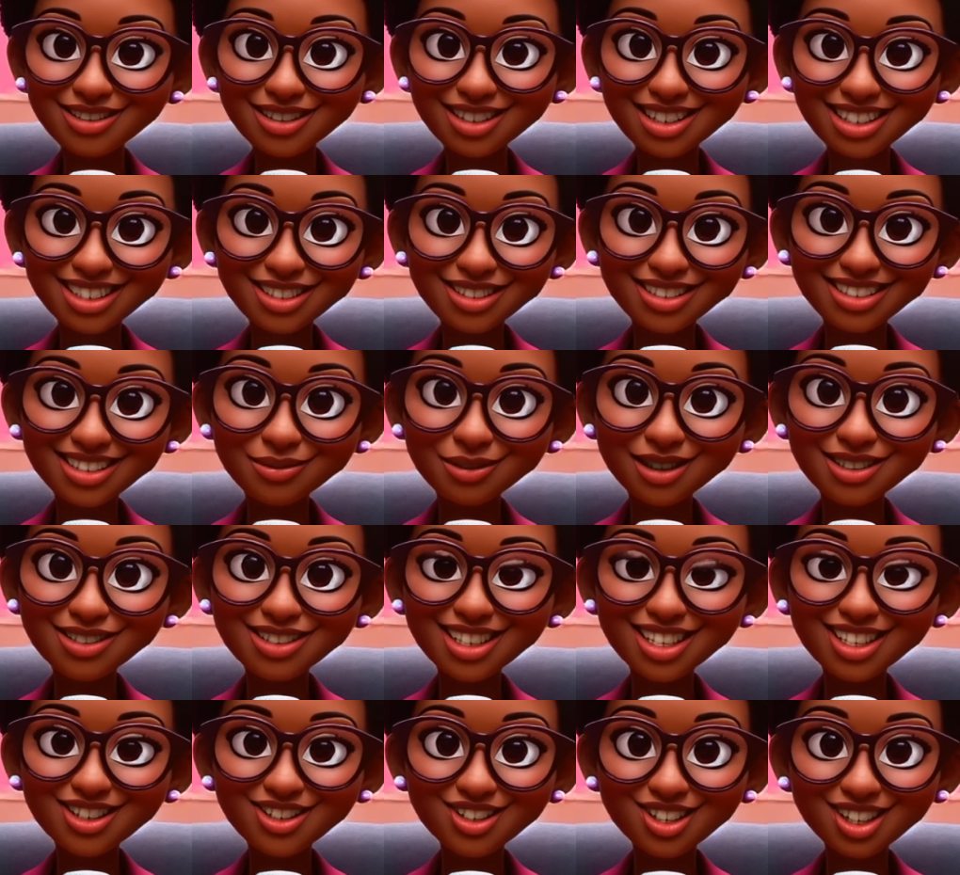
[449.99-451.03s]
Listen to my
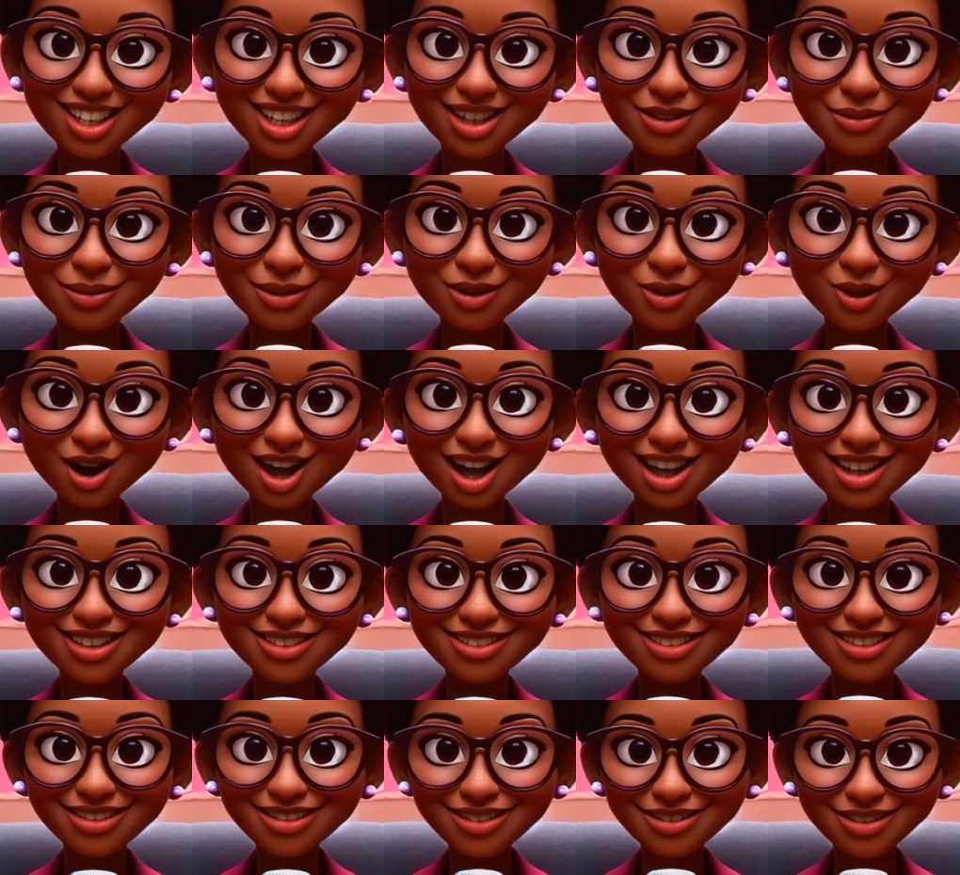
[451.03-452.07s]
teaching and be
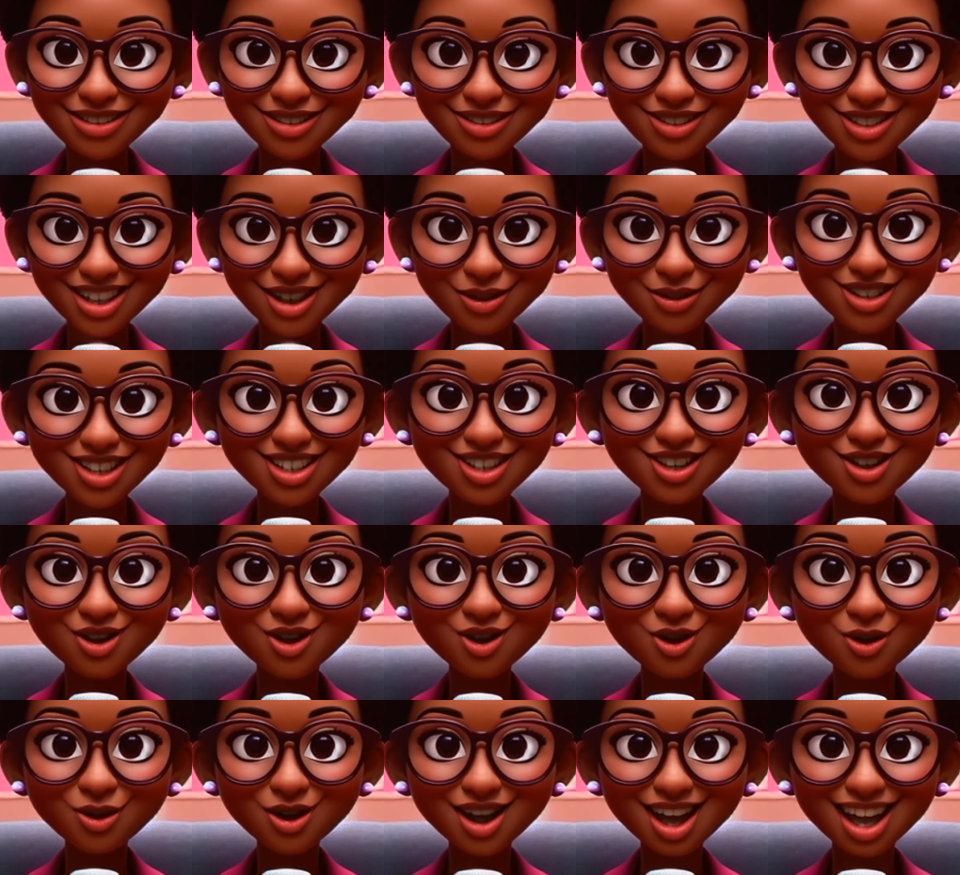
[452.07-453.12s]
wise. Don't
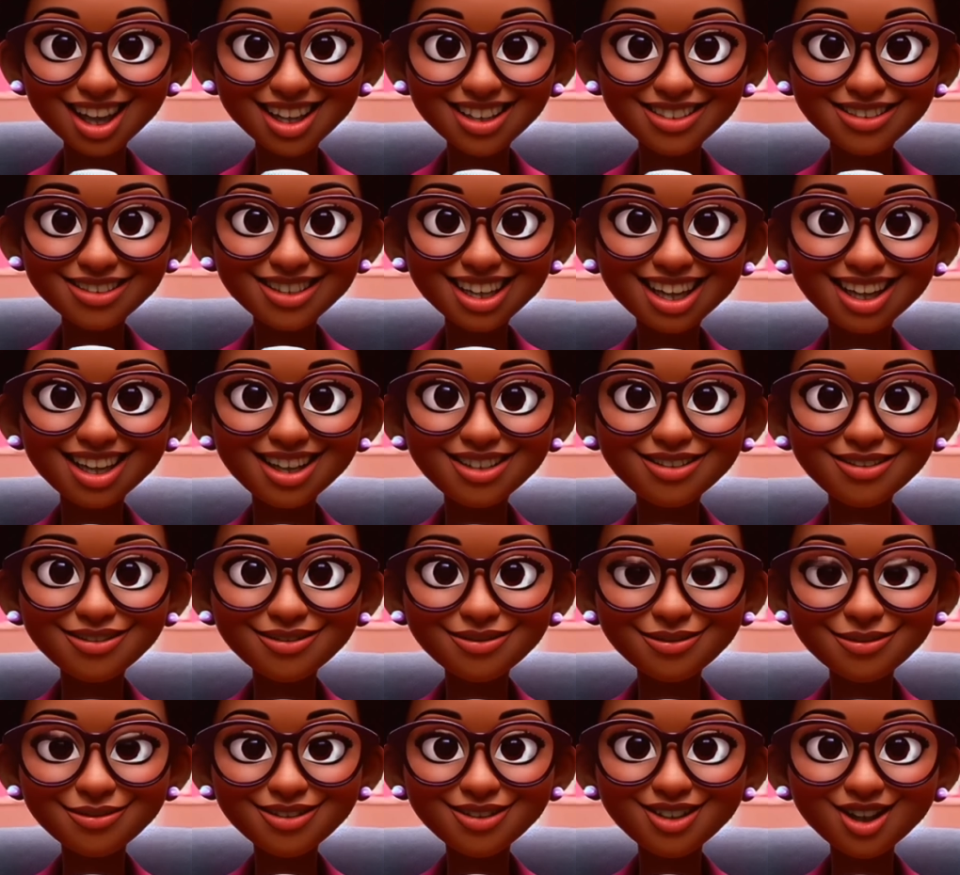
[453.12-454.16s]
ignore what I say.
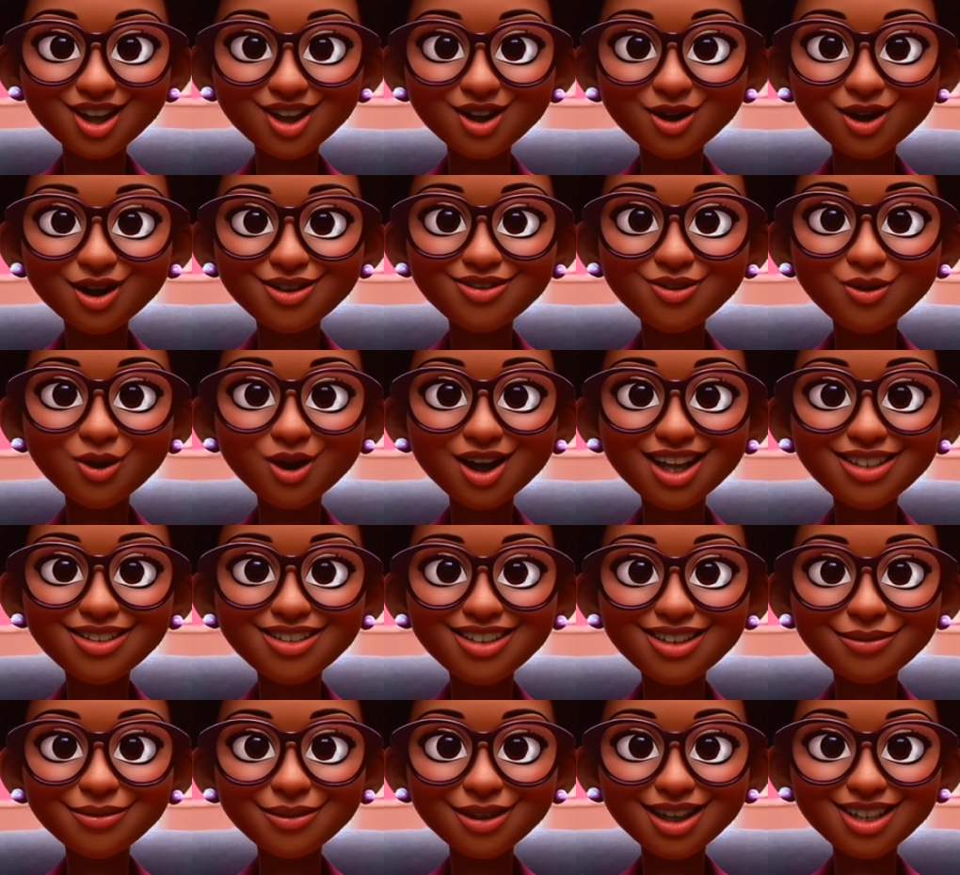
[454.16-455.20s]
Whoever
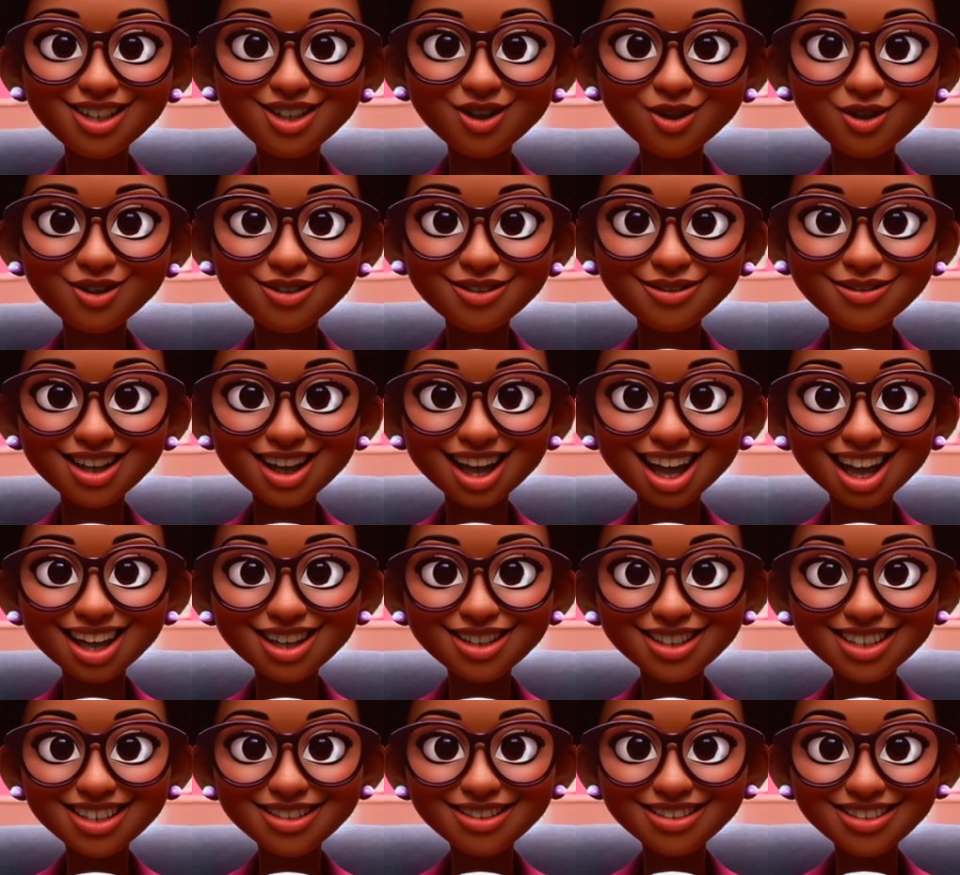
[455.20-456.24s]
waits at my door
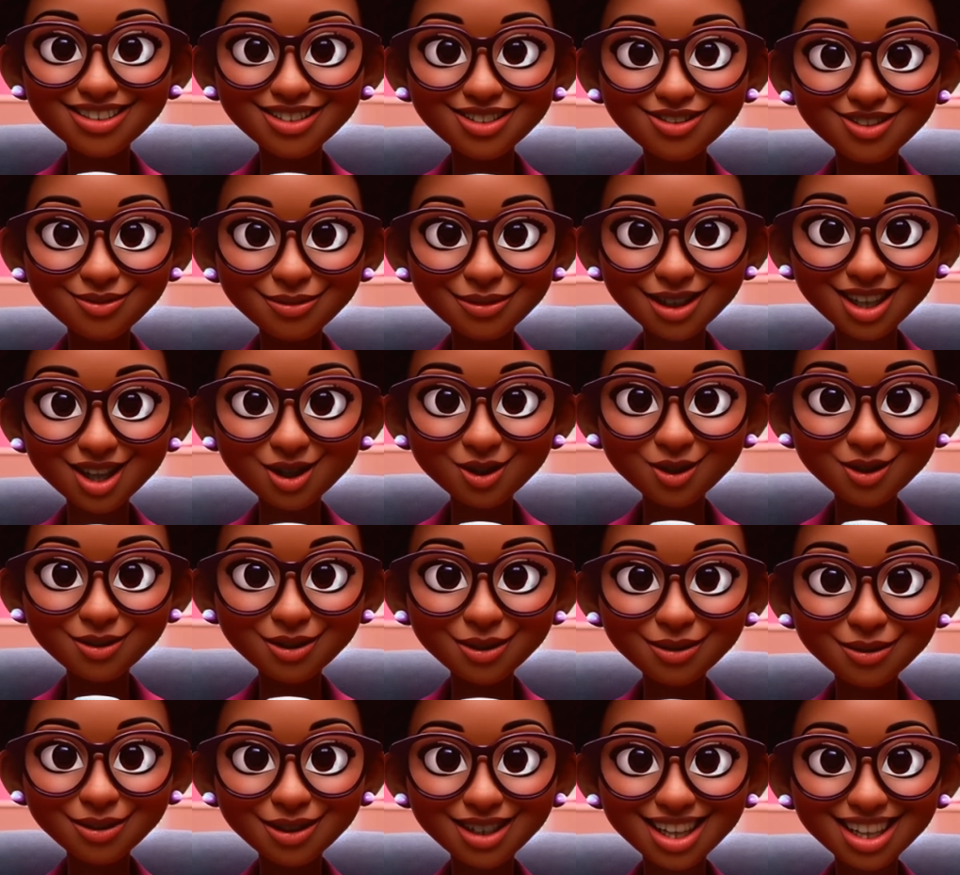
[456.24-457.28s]
and listens for me will
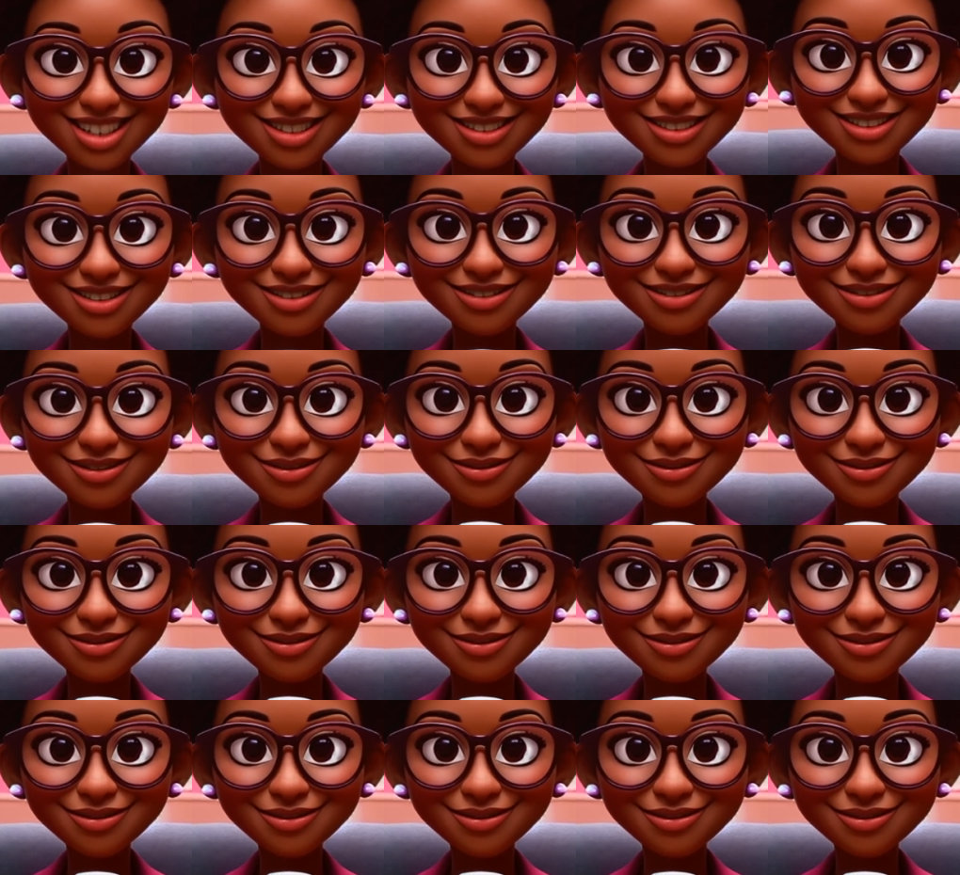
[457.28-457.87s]
be blessed.